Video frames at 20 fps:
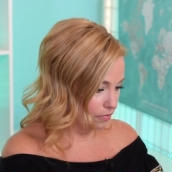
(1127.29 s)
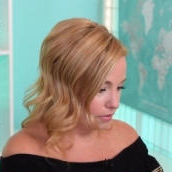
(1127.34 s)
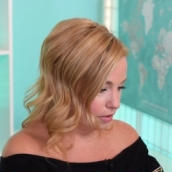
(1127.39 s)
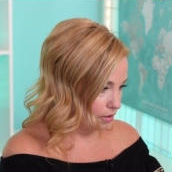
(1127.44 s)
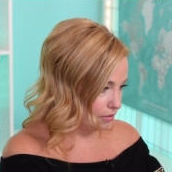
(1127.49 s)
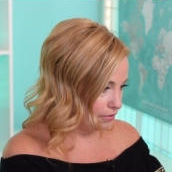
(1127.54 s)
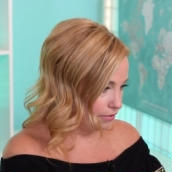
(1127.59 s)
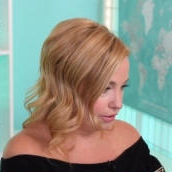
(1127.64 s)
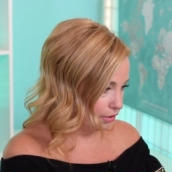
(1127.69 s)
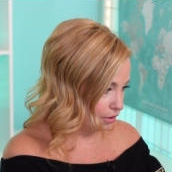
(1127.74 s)

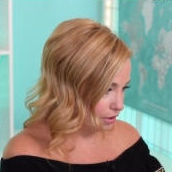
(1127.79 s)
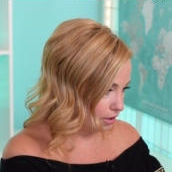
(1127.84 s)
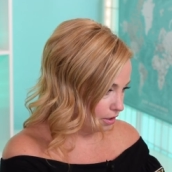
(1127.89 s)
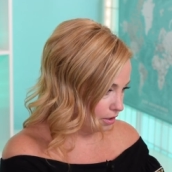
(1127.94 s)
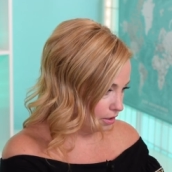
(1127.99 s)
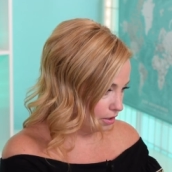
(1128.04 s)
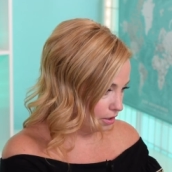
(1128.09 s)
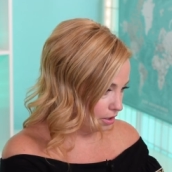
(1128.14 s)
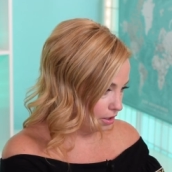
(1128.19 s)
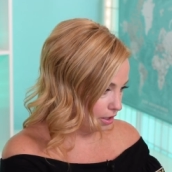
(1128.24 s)
Floral
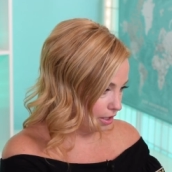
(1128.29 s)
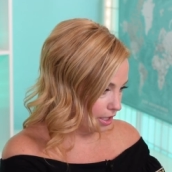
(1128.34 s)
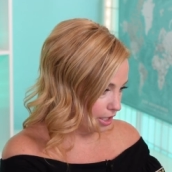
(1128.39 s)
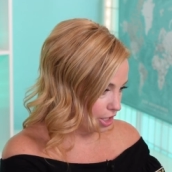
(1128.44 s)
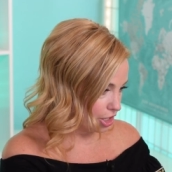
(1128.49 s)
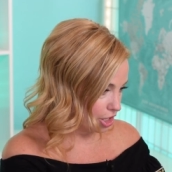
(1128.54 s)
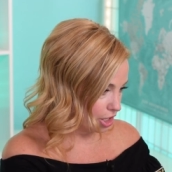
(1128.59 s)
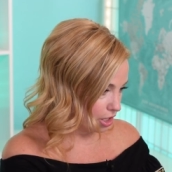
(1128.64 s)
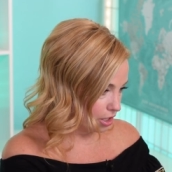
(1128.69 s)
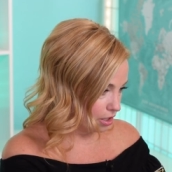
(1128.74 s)

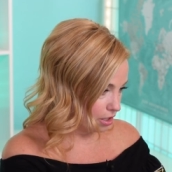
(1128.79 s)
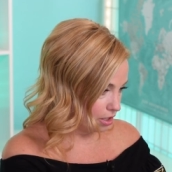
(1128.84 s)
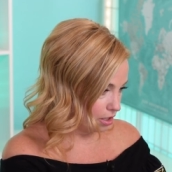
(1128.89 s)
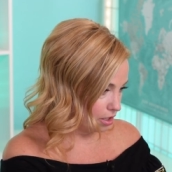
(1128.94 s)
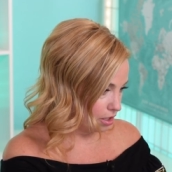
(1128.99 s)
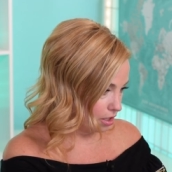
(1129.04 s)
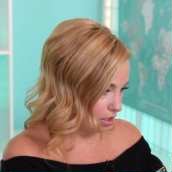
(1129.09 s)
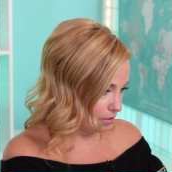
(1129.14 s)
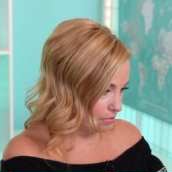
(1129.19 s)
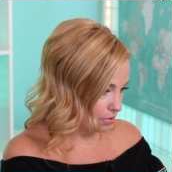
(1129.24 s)
collection.
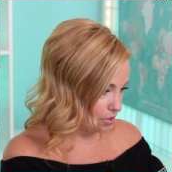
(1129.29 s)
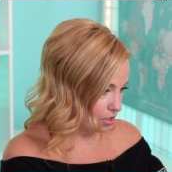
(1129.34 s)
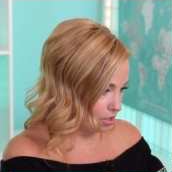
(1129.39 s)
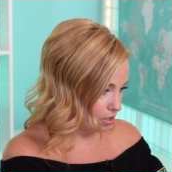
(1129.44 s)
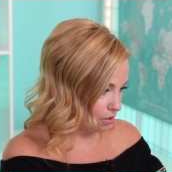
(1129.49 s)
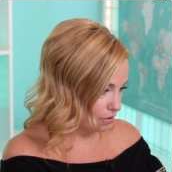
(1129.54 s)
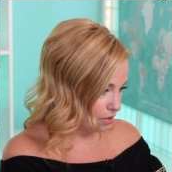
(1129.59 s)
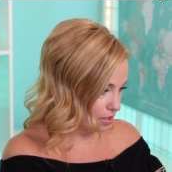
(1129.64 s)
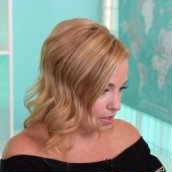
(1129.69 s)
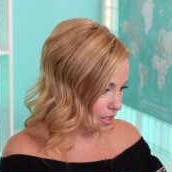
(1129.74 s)
I'm
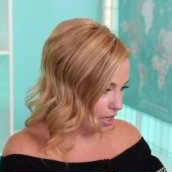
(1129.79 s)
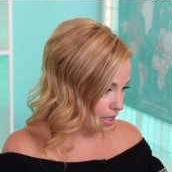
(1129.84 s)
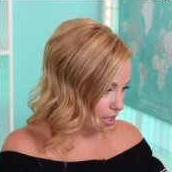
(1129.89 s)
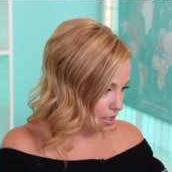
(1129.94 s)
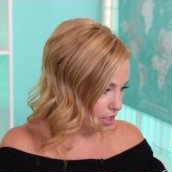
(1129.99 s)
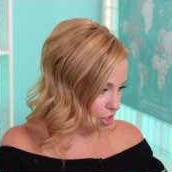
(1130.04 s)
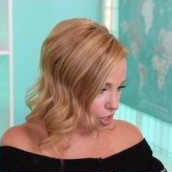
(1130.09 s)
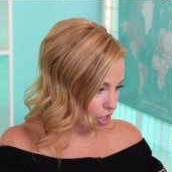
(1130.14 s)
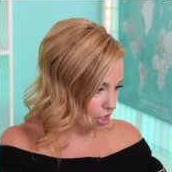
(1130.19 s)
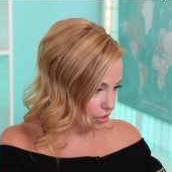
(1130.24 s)
so excited
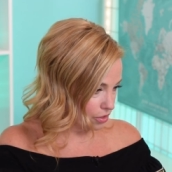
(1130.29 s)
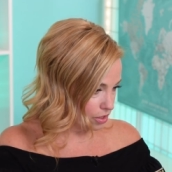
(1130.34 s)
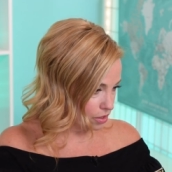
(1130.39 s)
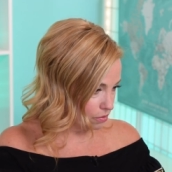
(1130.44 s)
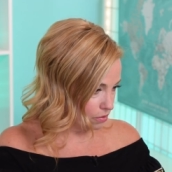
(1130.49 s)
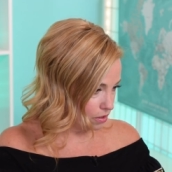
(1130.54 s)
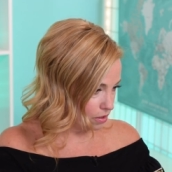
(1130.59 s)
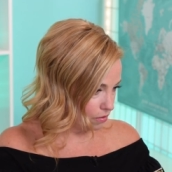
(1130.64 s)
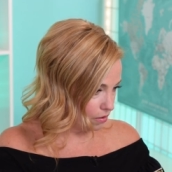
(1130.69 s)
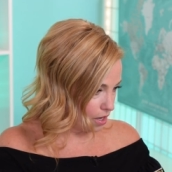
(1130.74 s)
to share this
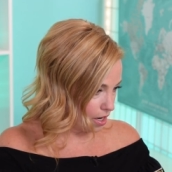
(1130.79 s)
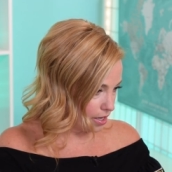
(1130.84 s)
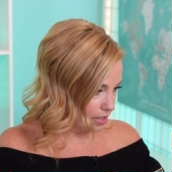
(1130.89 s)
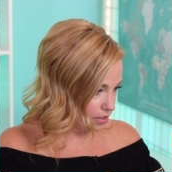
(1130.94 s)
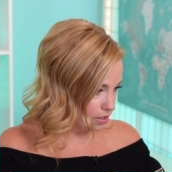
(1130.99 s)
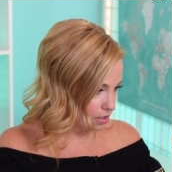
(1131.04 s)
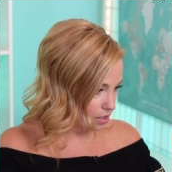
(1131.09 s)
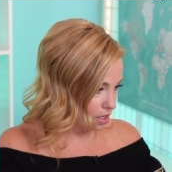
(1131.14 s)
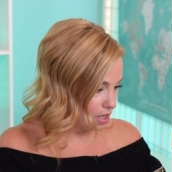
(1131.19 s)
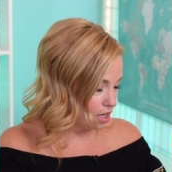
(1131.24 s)
with you
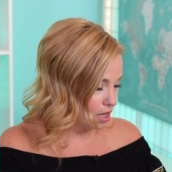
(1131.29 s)
guys.